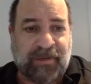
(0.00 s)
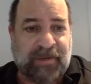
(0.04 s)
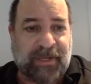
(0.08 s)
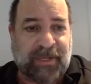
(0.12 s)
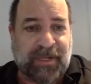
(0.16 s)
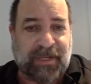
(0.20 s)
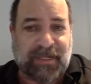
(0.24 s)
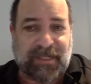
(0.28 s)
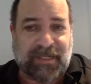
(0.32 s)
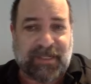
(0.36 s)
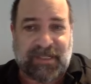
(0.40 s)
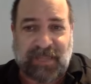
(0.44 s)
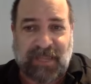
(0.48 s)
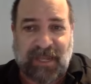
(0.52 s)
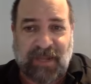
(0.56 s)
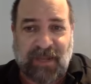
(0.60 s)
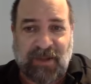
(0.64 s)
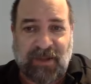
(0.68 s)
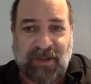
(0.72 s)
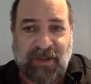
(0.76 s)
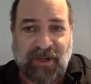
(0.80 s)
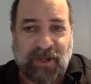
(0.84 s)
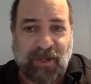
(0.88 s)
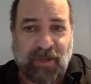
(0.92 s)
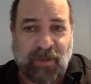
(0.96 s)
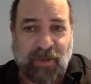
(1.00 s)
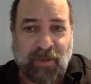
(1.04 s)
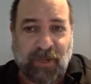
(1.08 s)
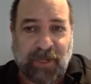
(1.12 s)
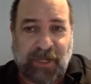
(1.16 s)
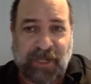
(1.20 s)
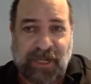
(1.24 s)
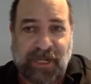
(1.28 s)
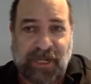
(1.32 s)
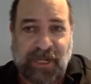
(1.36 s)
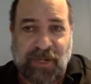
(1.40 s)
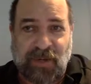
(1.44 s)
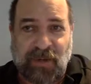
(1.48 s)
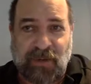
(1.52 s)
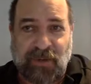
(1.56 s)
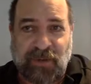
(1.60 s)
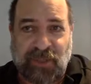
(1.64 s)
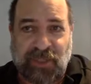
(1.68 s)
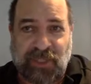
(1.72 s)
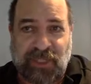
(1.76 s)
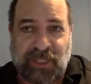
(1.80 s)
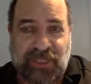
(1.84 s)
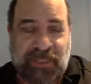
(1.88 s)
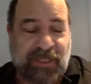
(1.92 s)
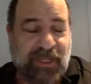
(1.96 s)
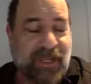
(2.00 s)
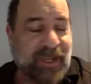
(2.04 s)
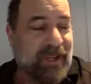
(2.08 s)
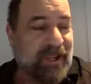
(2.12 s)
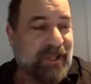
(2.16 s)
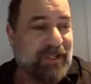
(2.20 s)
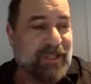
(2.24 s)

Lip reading: in Excel, you're not working in Google Sheets.